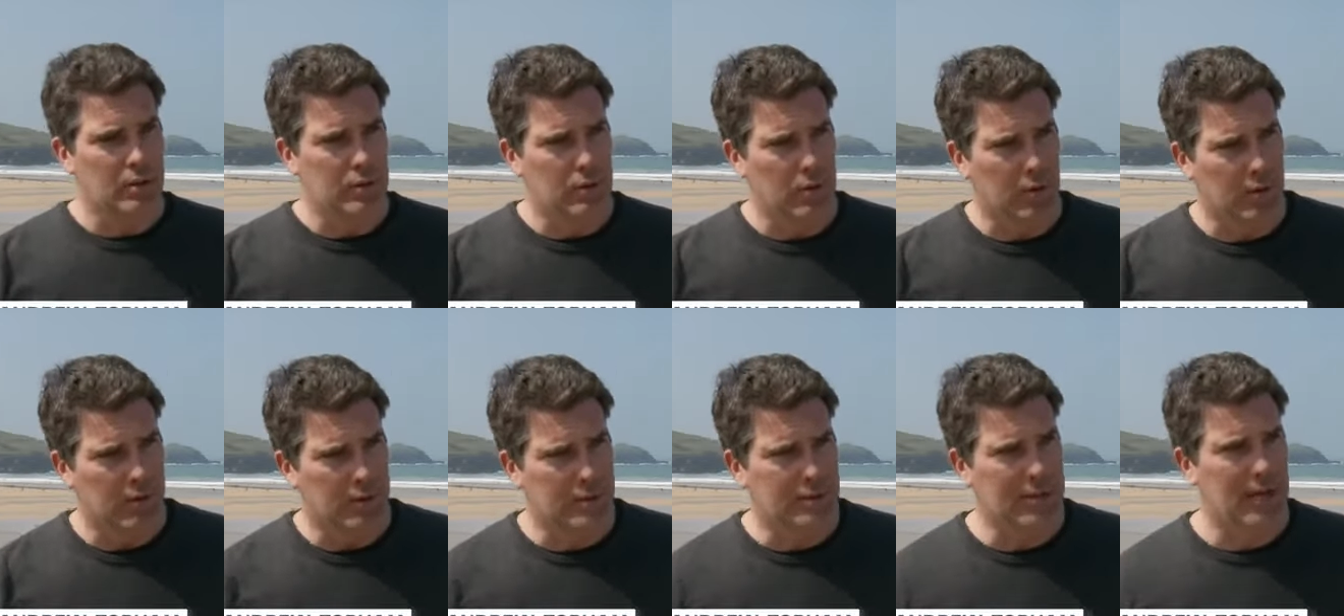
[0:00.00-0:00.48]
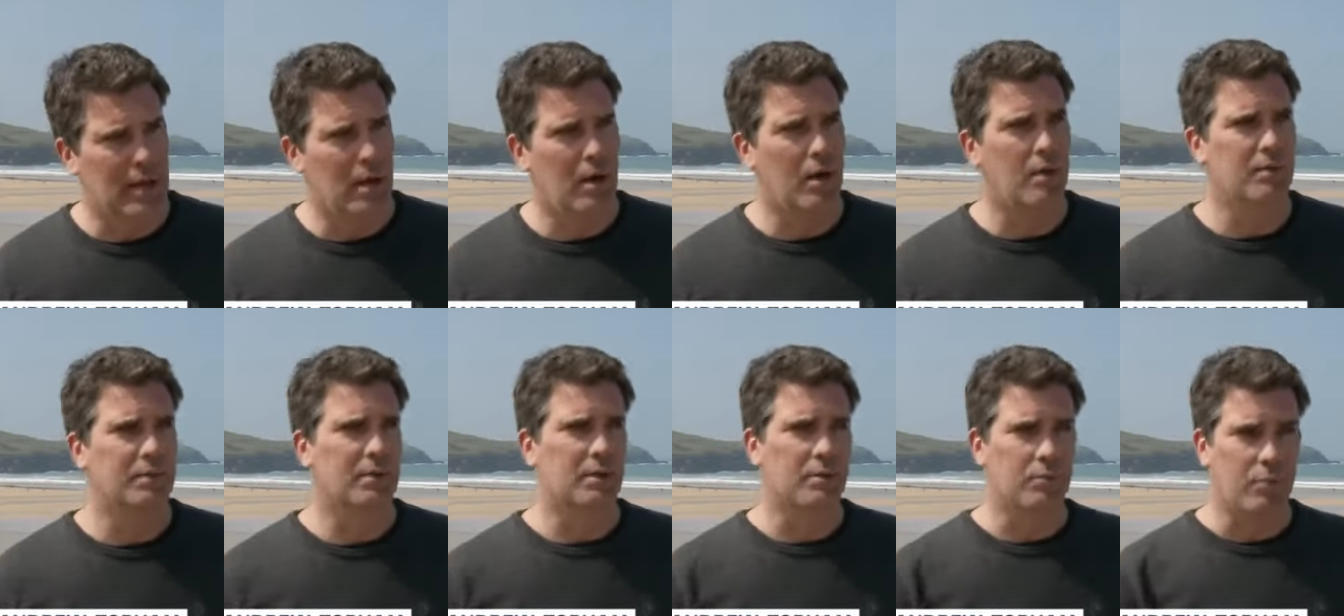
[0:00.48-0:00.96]
do it
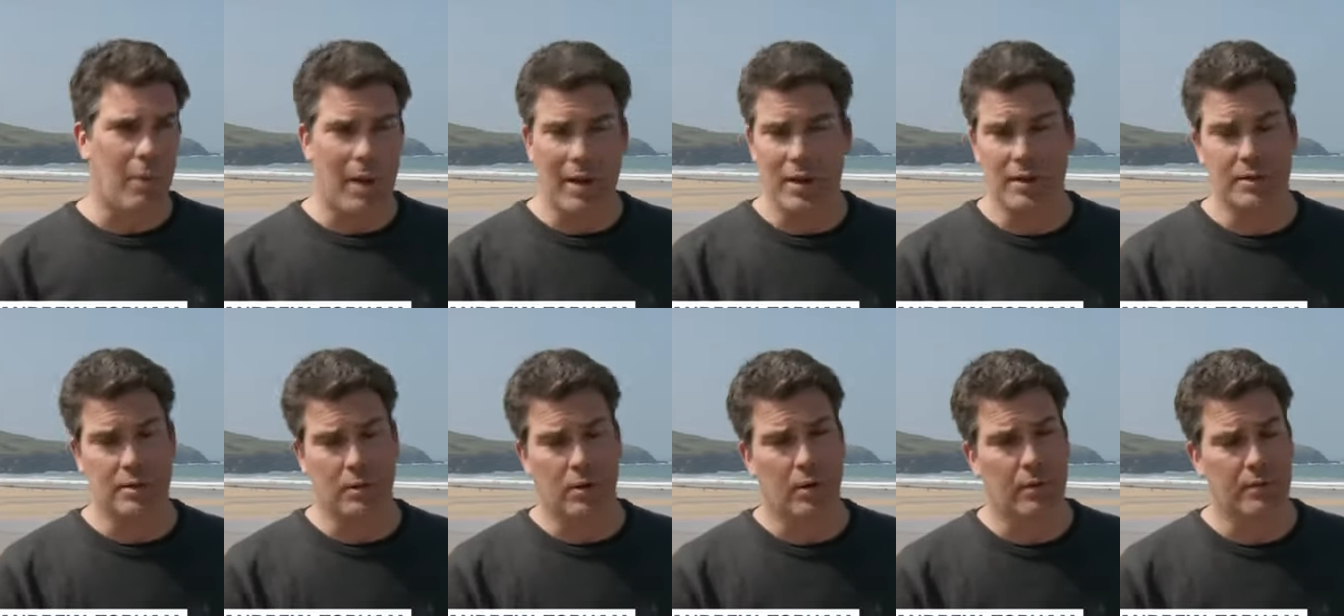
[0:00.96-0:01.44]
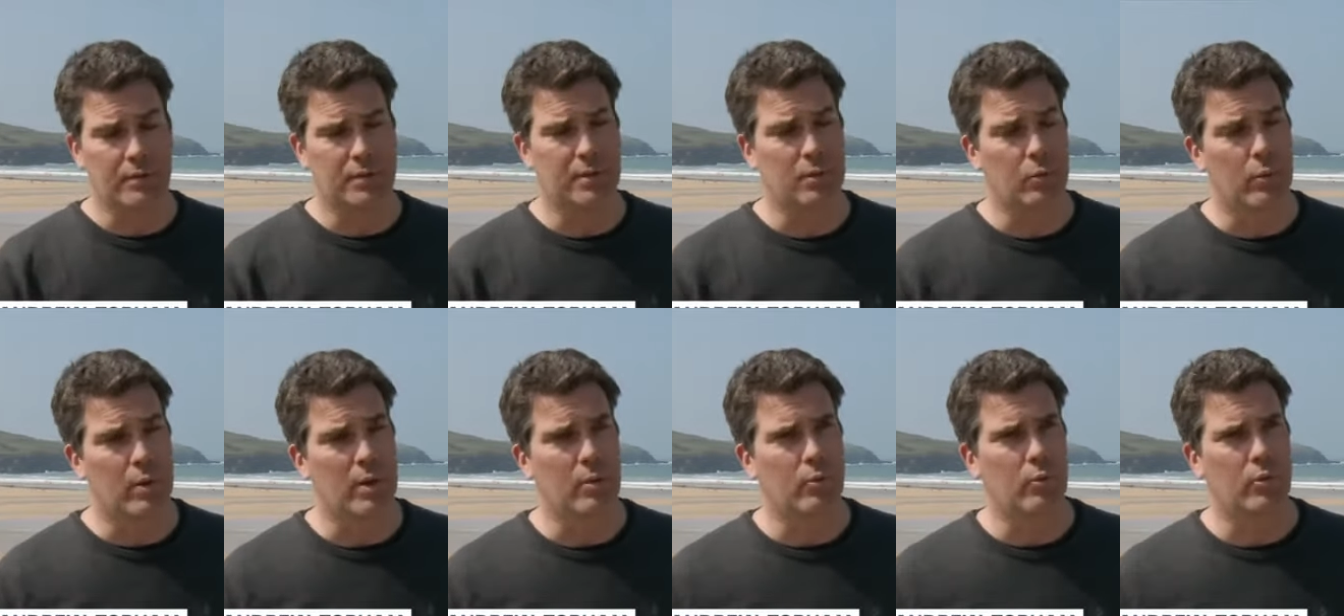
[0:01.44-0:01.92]
ourselves, as well as
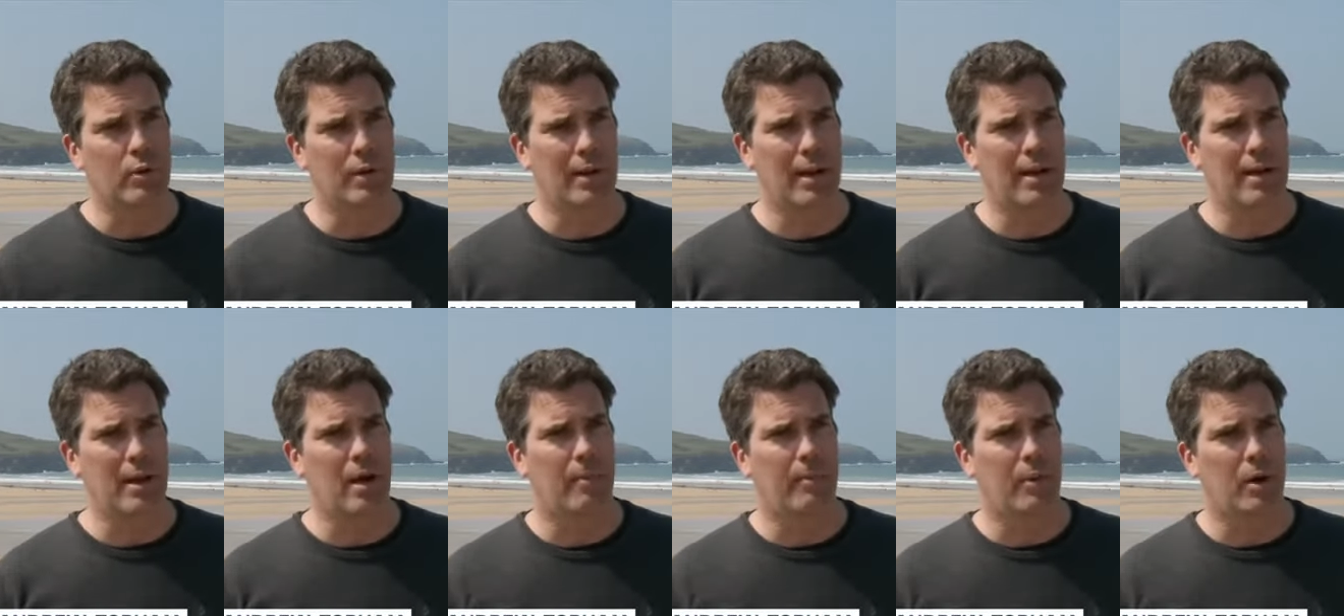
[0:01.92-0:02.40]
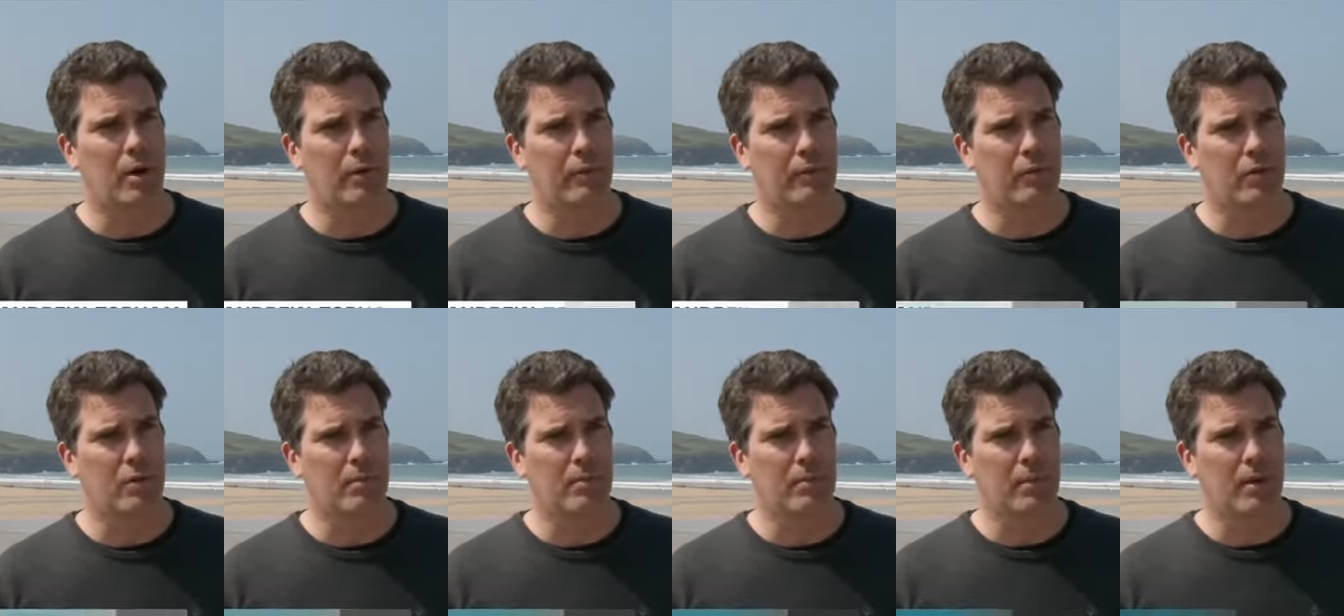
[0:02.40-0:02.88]
obviously we will clean up
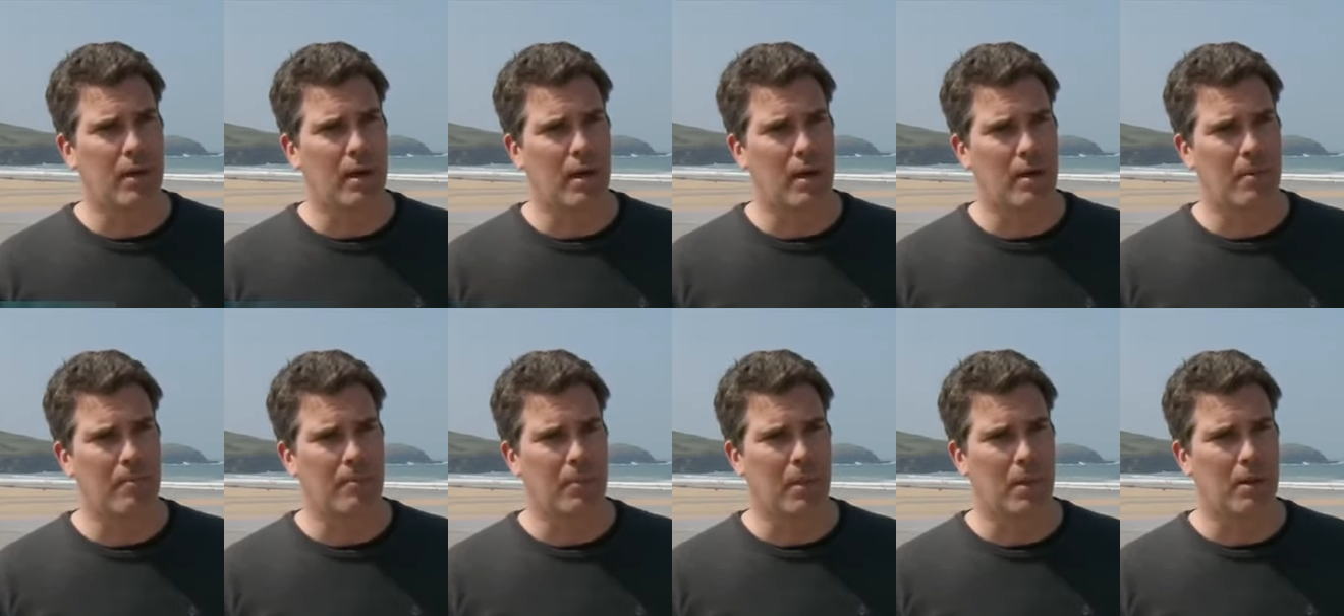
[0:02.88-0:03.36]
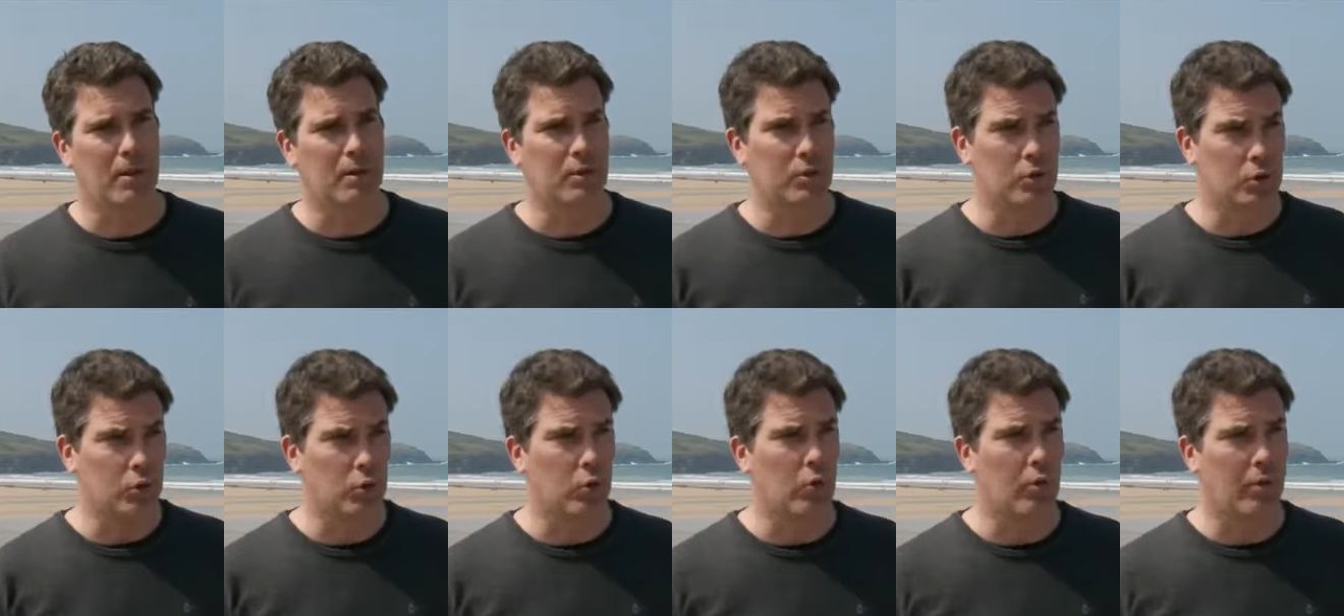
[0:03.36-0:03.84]
after them um, and
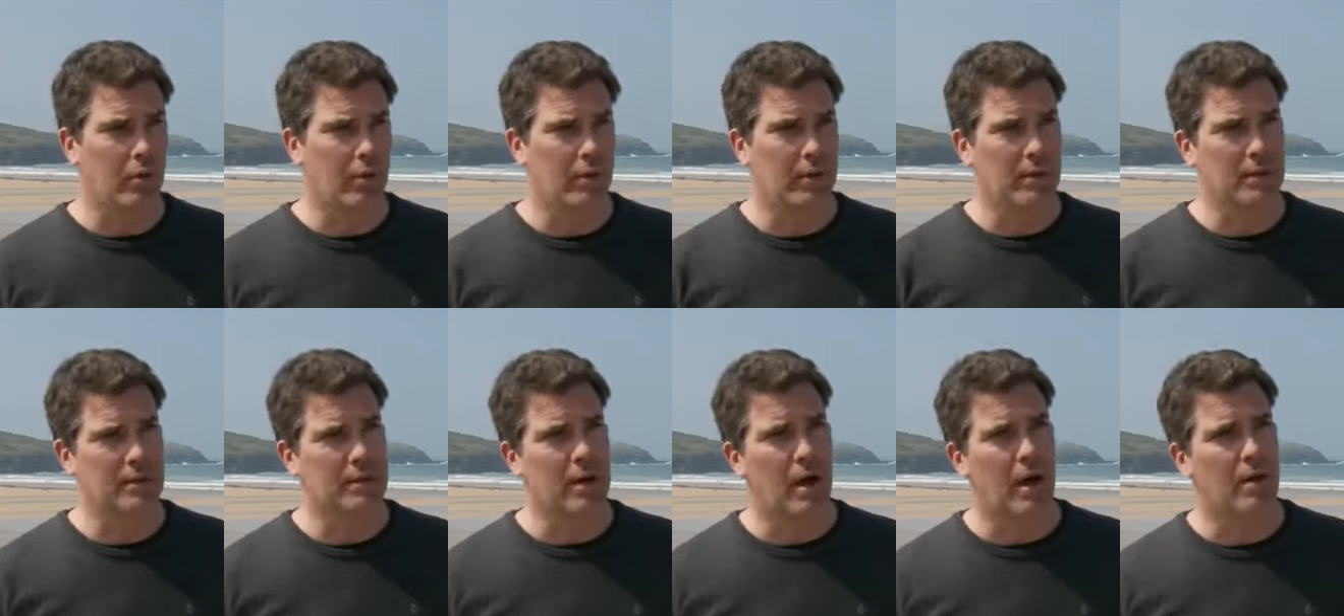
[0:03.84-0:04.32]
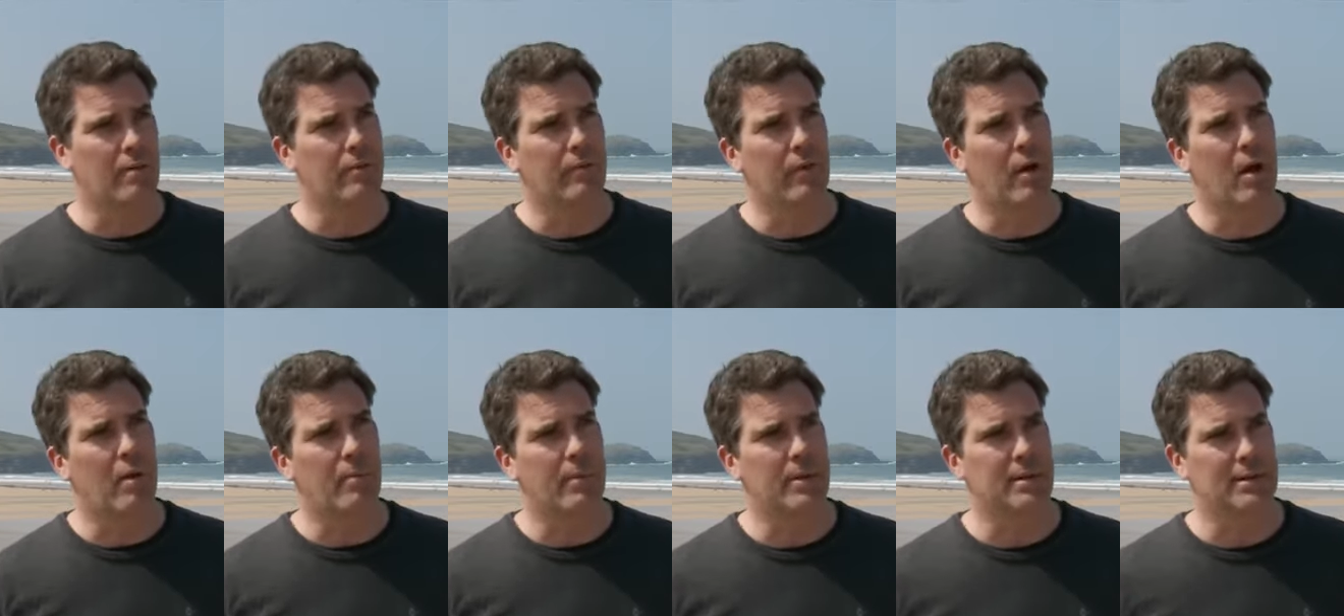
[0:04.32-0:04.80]
ensure that the entire
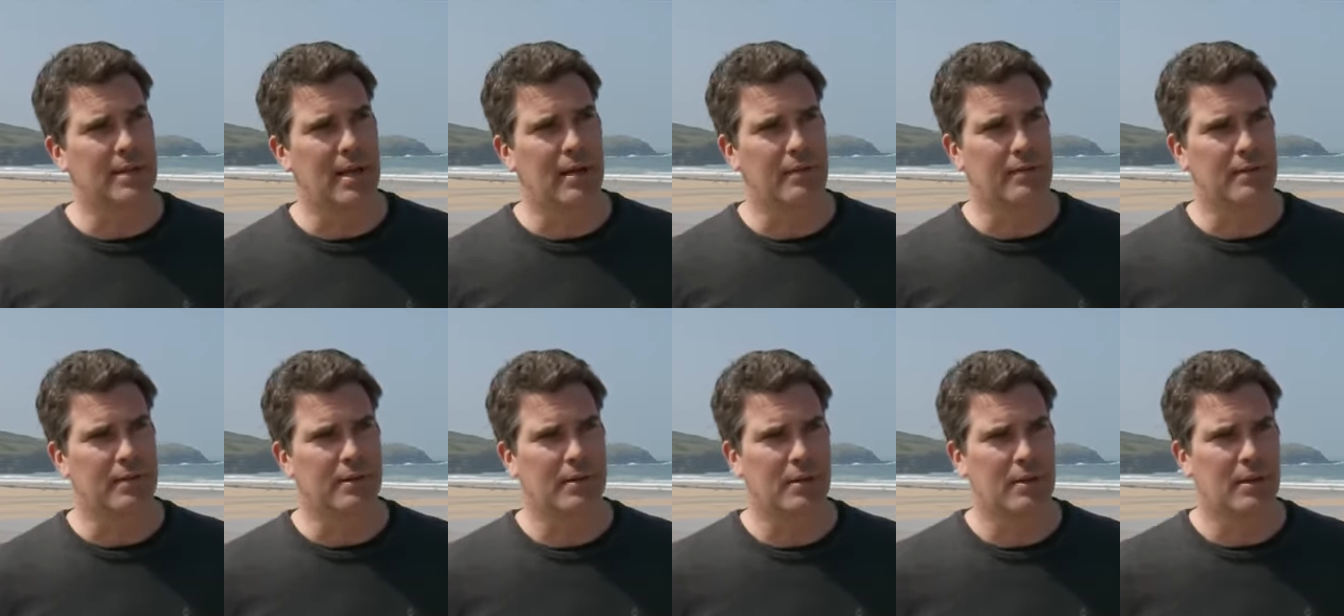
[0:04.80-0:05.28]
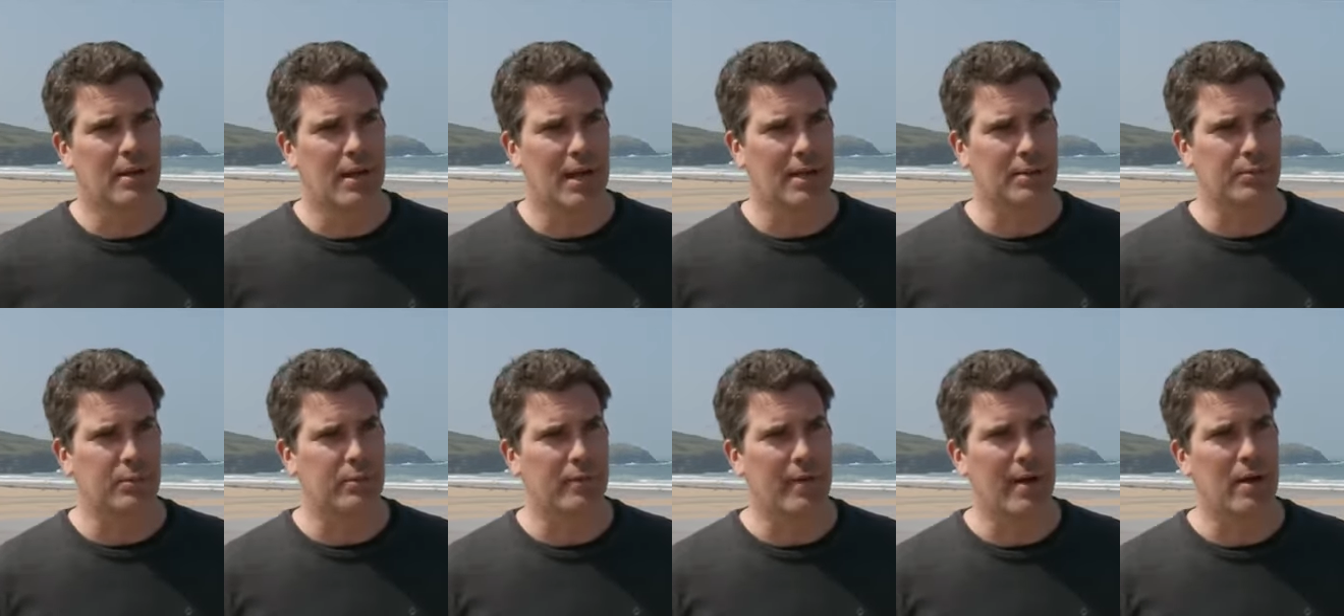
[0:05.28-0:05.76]
environment is left
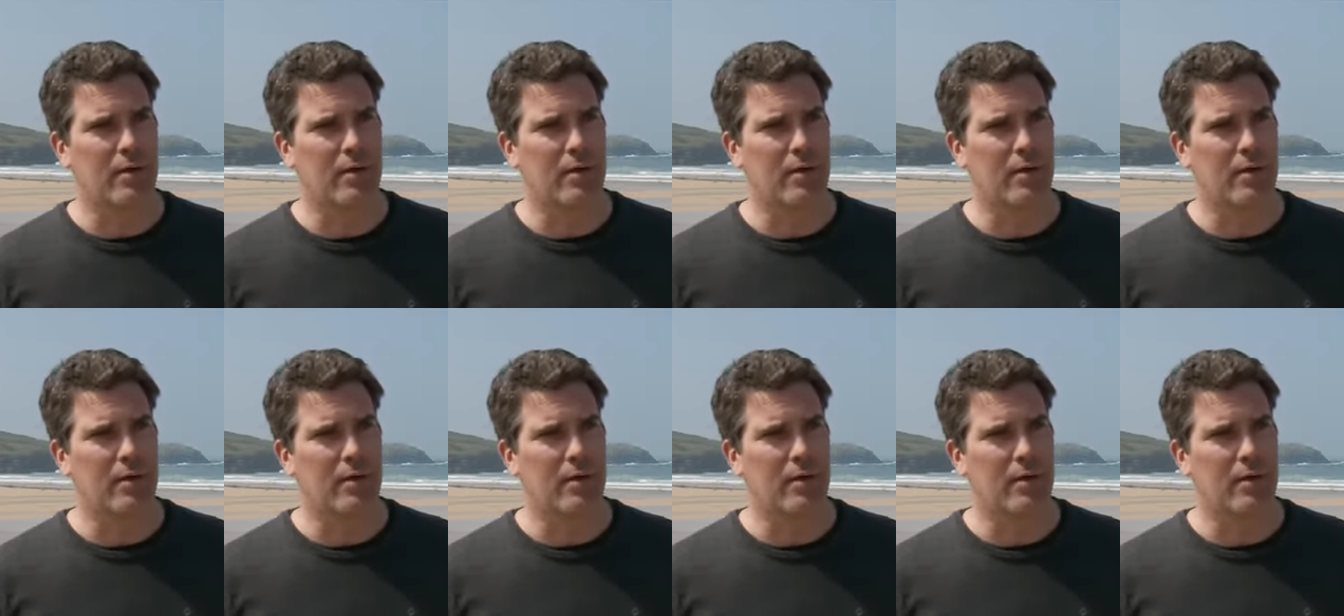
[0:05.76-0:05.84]
as we